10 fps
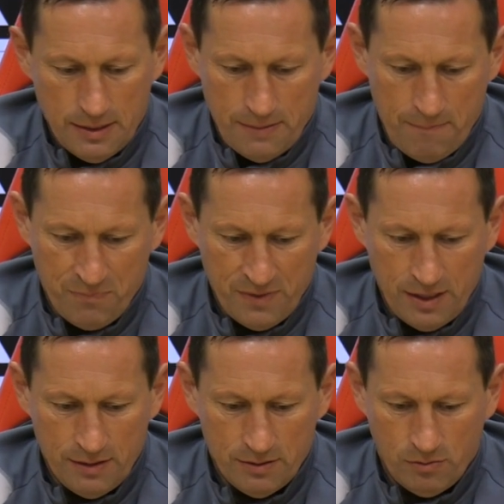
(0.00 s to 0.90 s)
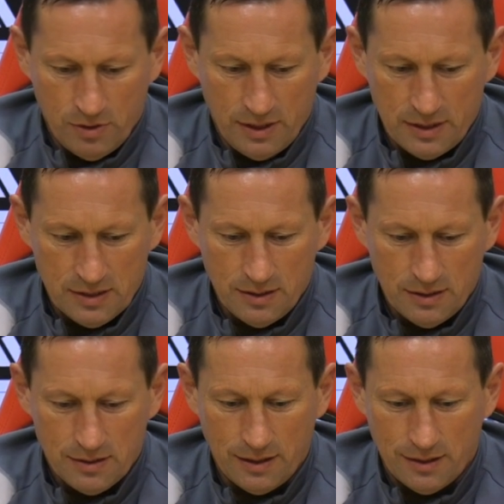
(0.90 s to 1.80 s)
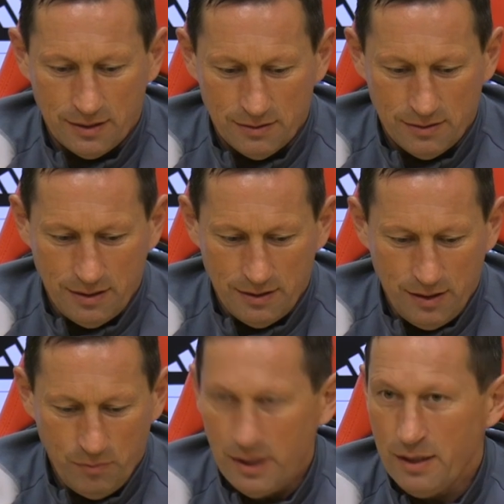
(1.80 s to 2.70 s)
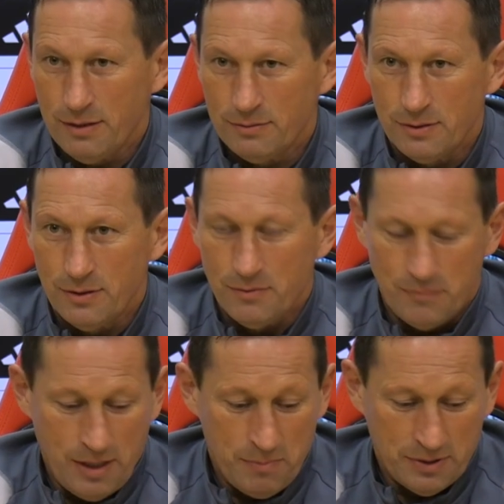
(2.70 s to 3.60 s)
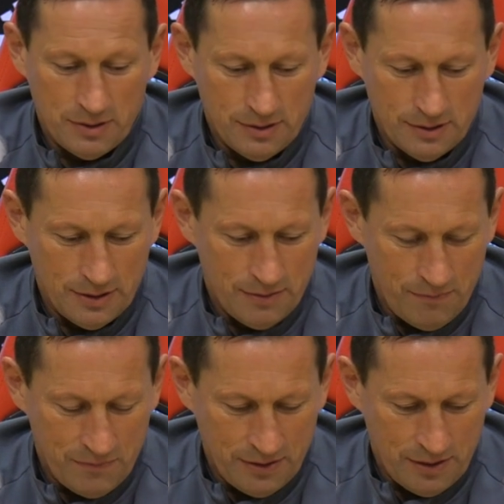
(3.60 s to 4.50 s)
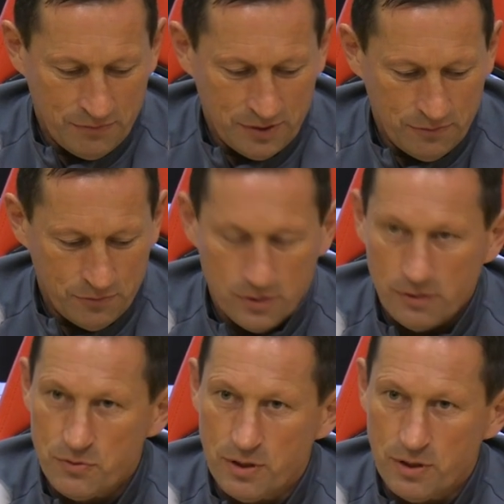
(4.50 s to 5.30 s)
Um, and all the other things that can anyway um, happen um, after the 1st of